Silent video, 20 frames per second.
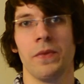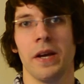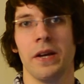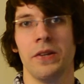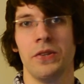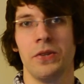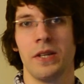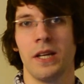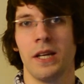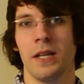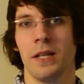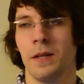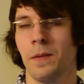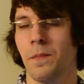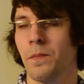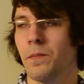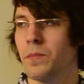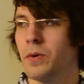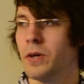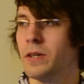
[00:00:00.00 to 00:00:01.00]
and you can
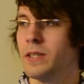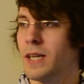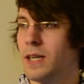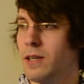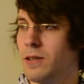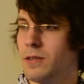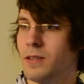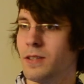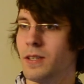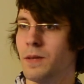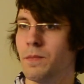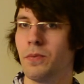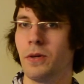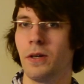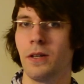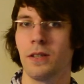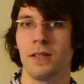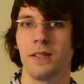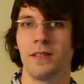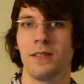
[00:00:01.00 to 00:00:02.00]
point out the
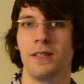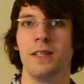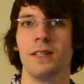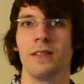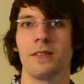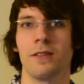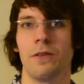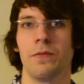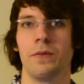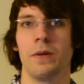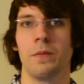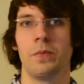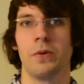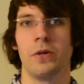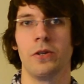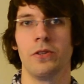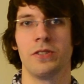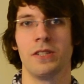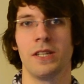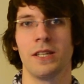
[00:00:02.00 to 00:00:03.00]
important things of your
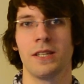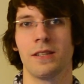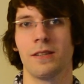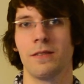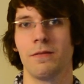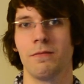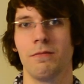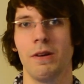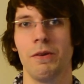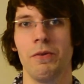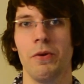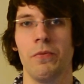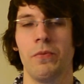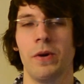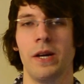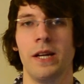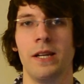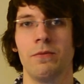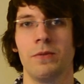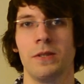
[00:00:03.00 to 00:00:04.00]
projects very
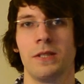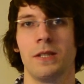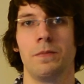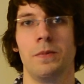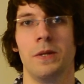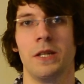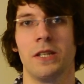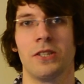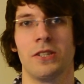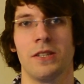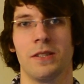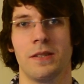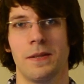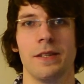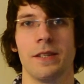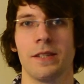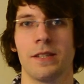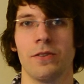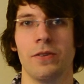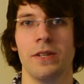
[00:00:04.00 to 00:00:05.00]
well with the pictures.
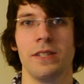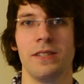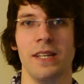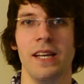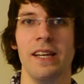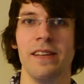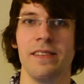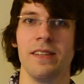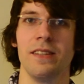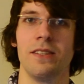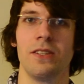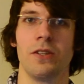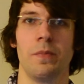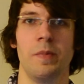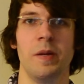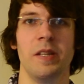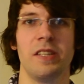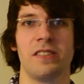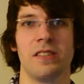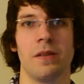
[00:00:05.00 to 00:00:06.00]
So it's easy to
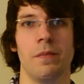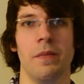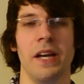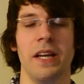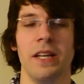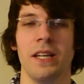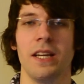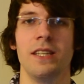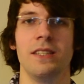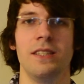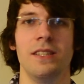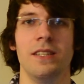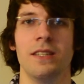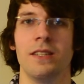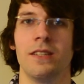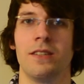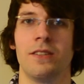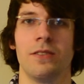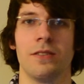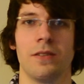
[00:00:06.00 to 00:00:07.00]
pitch the main
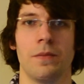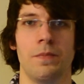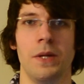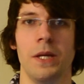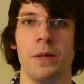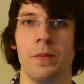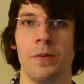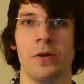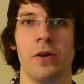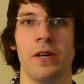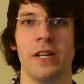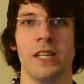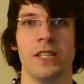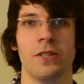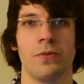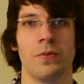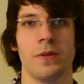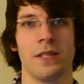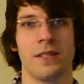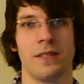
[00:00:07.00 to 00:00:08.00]
idea to the people who are
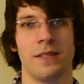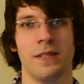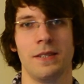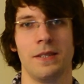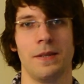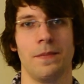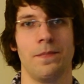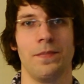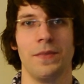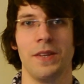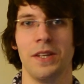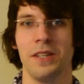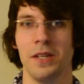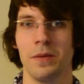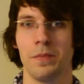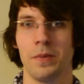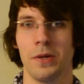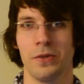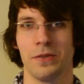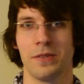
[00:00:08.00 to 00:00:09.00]
interested in
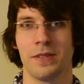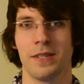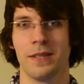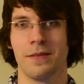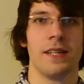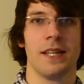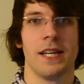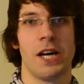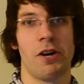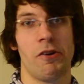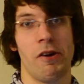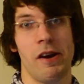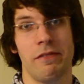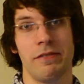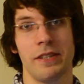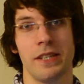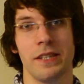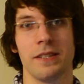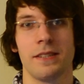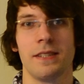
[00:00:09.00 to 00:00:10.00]
your poster.
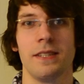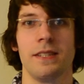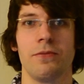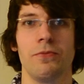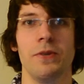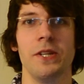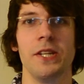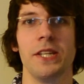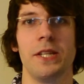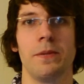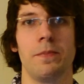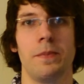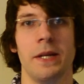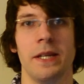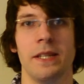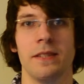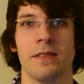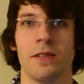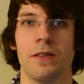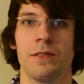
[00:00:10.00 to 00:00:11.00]
However, this really
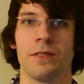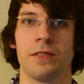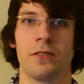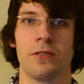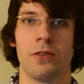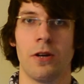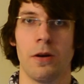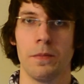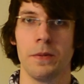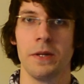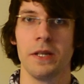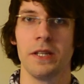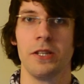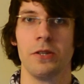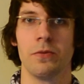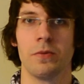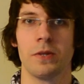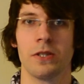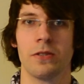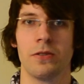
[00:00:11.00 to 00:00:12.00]
depends on the topic
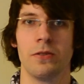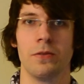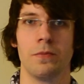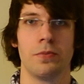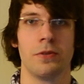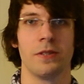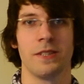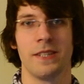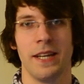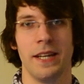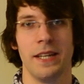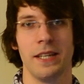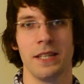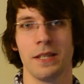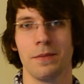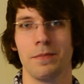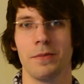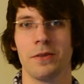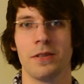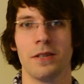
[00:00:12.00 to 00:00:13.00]
you want to
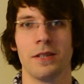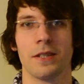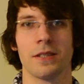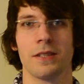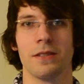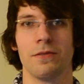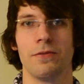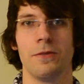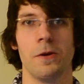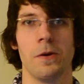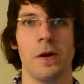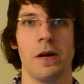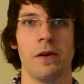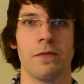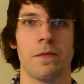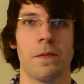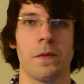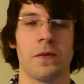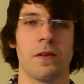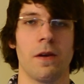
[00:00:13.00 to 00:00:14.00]
present, because if you
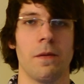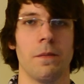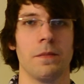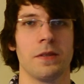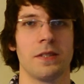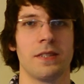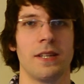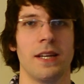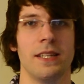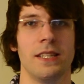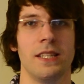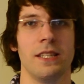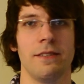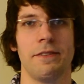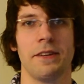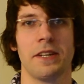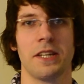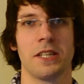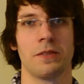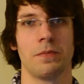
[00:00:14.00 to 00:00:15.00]
have some
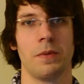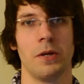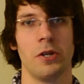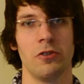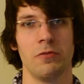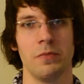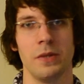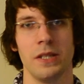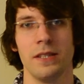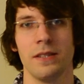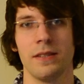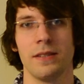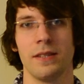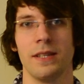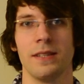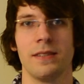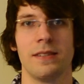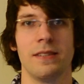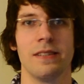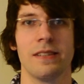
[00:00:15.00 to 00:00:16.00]
scientific experiments
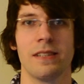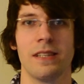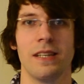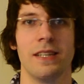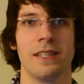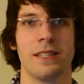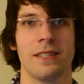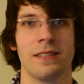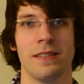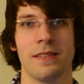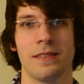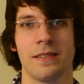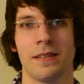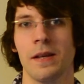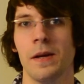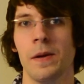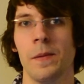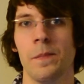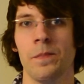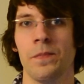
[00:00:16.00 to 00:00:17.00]
and things like this,
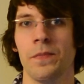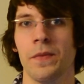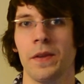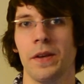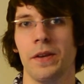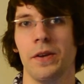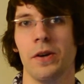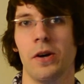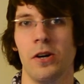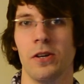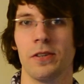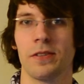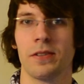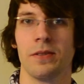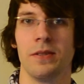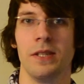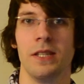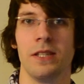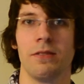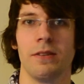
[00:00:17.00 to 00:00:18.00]
you
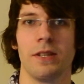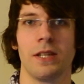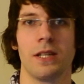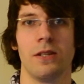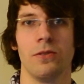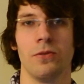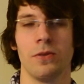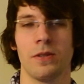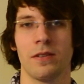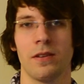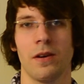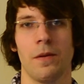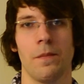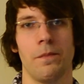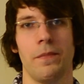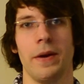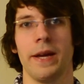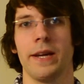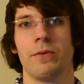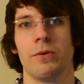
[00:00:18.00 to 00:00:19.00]
also need to include some
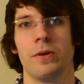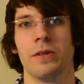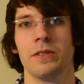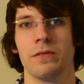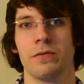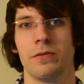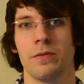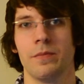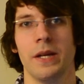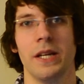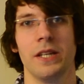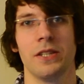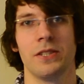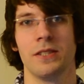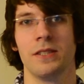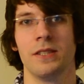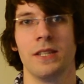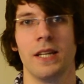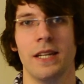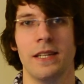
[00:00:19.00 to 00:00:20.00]
background
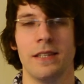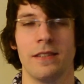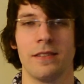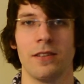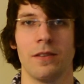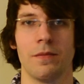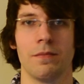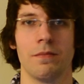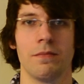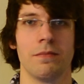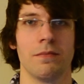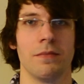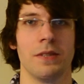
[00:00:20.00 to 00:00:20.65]
information and some